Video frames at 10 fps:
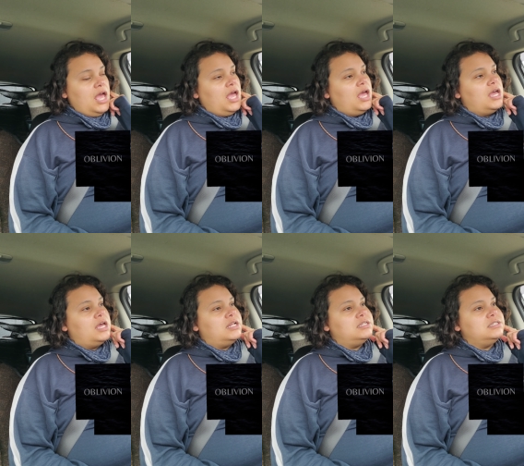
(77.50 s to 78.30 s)

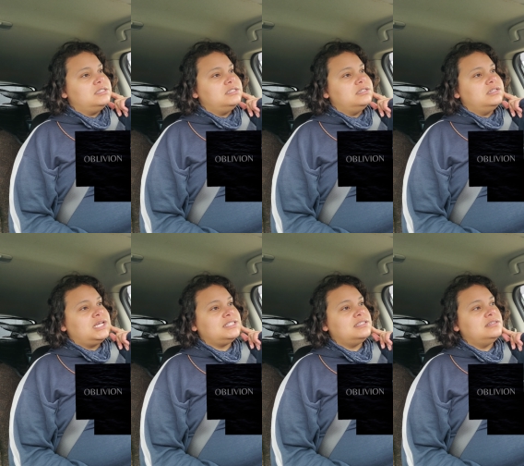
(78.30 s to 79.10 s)
and
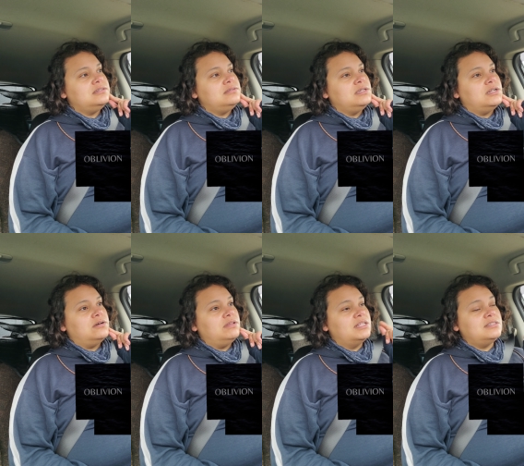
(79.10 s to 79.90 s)
that's, you
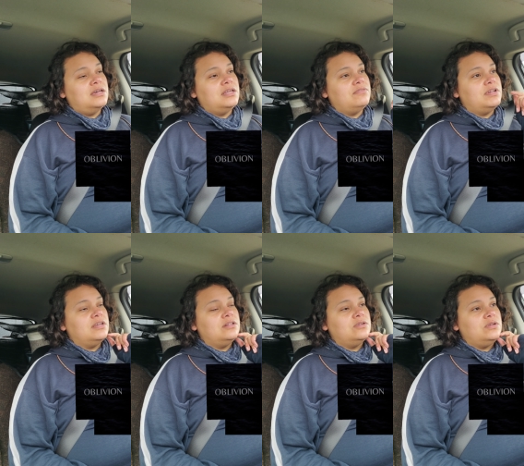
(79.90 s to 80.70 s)
know, that's not even
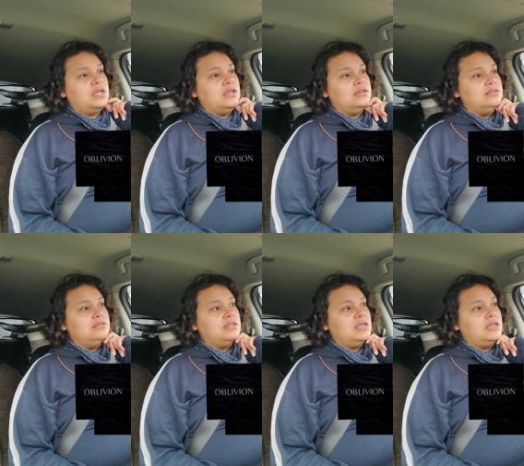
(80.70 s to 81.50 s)
including
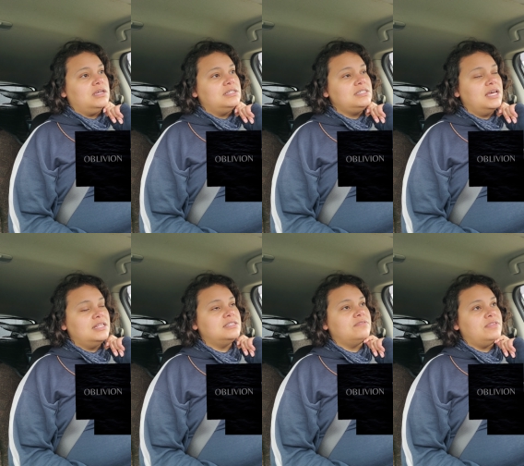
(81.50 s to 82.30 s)
the
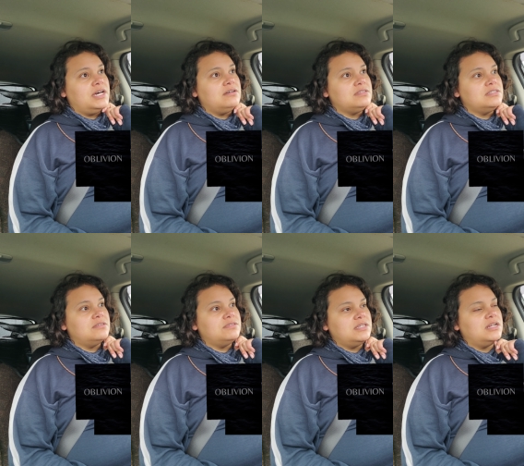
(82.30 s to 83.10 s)
tens of thousands
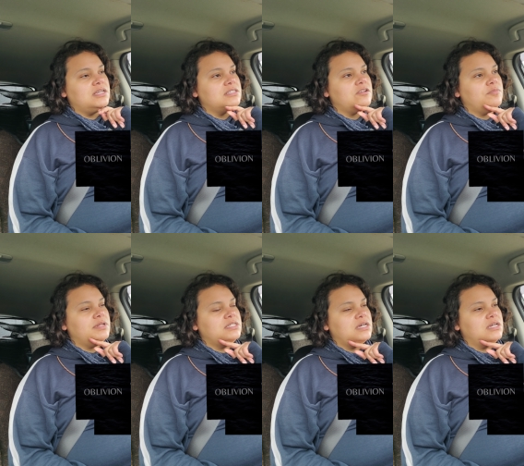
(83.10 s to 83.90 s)
of studies that have
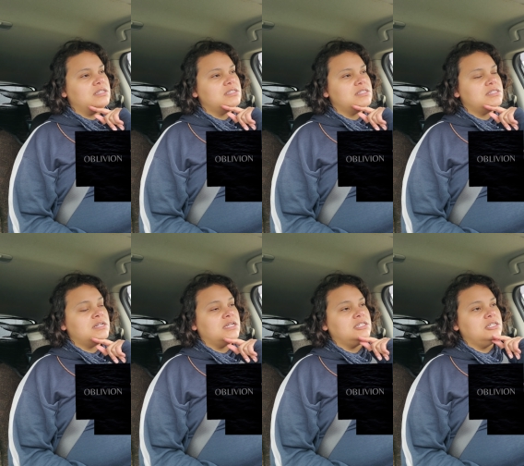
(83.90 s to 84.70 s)
been done since the
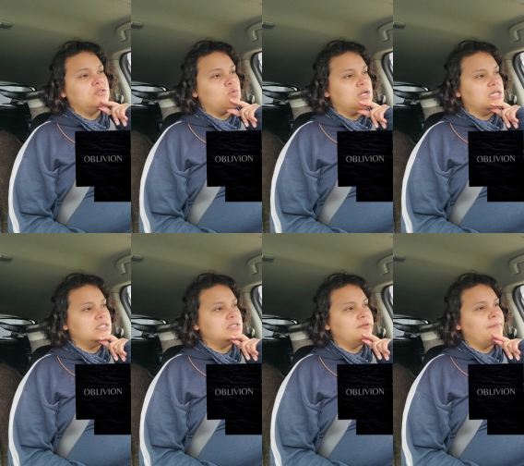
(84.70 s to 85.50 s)

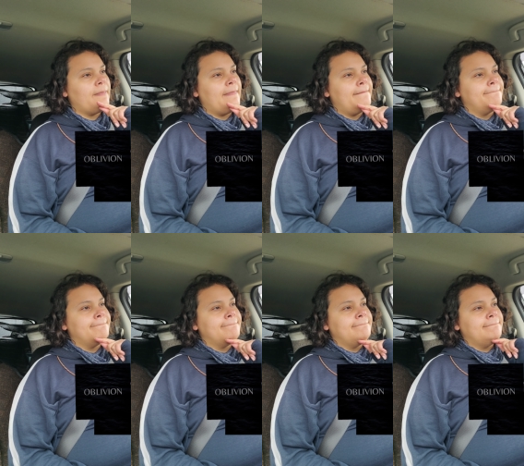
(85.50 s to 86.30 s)
1920s,
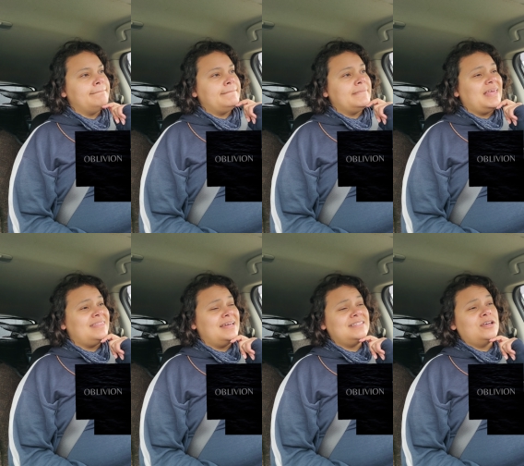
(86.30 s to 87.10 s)

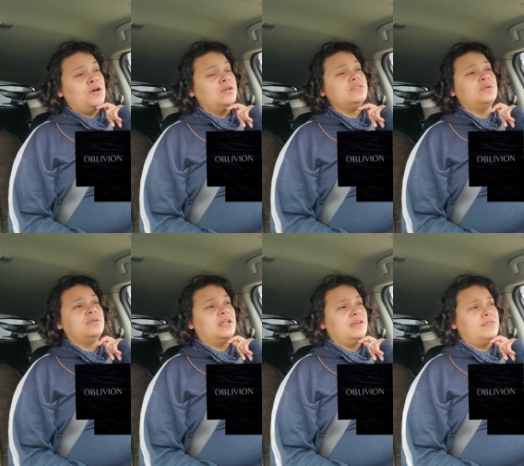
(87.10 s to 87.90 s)
and that's also
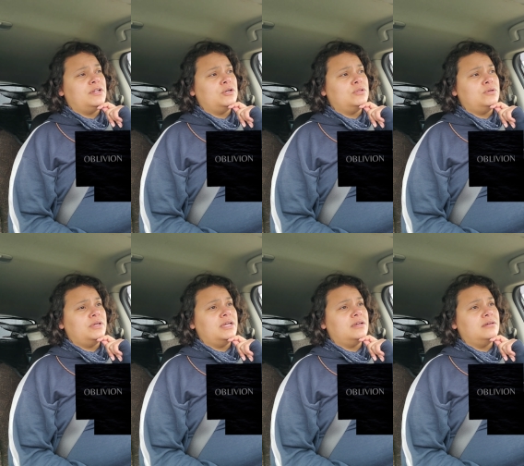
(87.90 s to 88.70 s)
not even
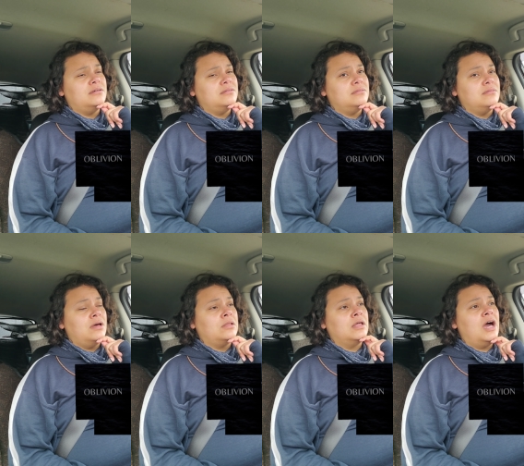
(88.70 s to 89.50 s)
including
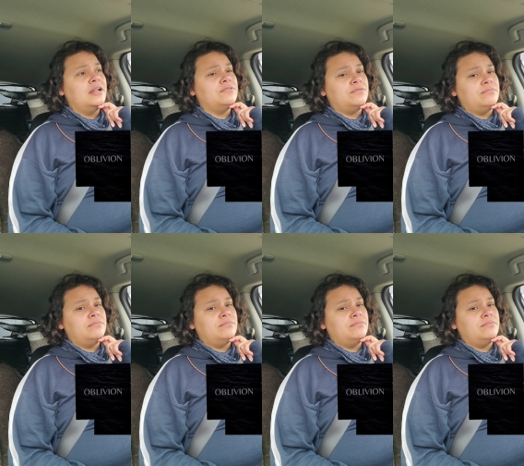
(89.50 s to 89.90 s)
a lot of,